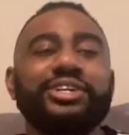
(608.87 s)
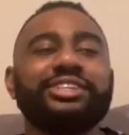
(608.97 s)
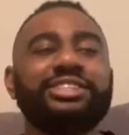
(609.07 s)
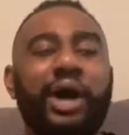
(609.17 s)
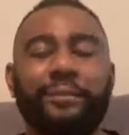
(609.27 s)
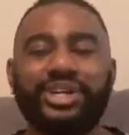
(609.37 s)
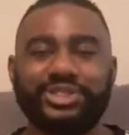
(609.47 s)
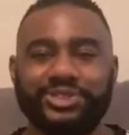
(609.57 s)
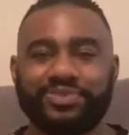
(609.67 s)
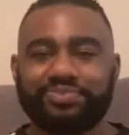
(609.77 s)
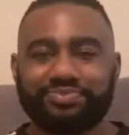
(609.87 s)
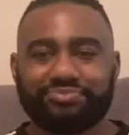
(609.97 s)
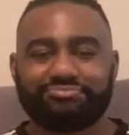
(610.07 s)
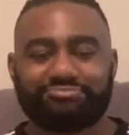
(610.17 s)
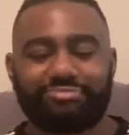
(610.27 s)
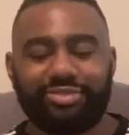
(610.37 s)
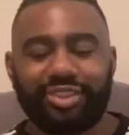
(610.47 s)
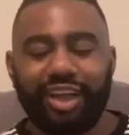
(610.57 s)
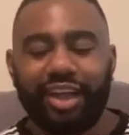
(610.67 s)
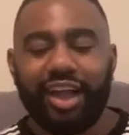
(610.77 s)
So boom.
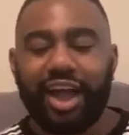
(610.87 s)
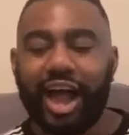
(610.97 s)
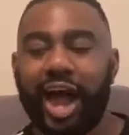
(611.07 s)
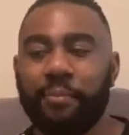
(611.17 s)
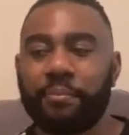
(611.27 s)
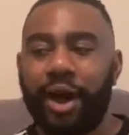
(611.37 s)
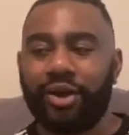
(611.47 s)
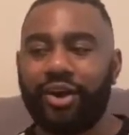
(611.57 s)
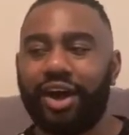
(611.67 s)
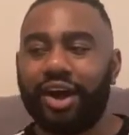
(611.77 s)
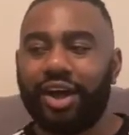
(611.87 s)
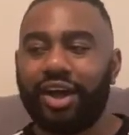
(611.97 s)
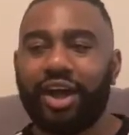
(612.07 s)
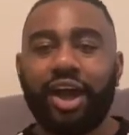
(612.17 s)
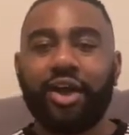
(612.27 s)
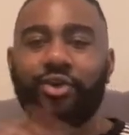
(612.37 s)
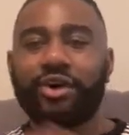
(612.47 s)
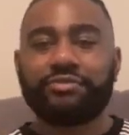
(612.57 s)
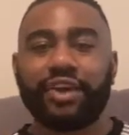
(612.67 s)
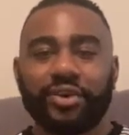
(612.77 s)
I hop in my car.
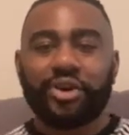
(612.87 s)
Corvette.